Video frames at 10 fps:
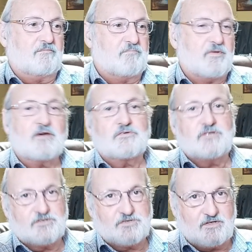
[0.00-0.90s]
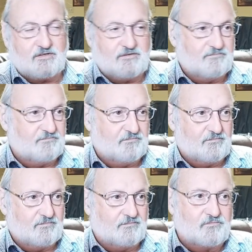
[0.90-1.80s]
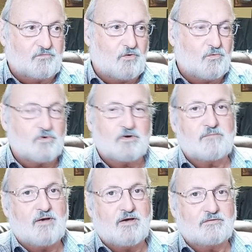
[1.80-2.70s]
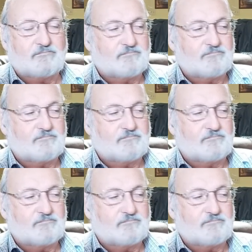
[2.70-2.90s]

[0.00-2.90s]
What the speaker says: Be artistic. Don't worry about,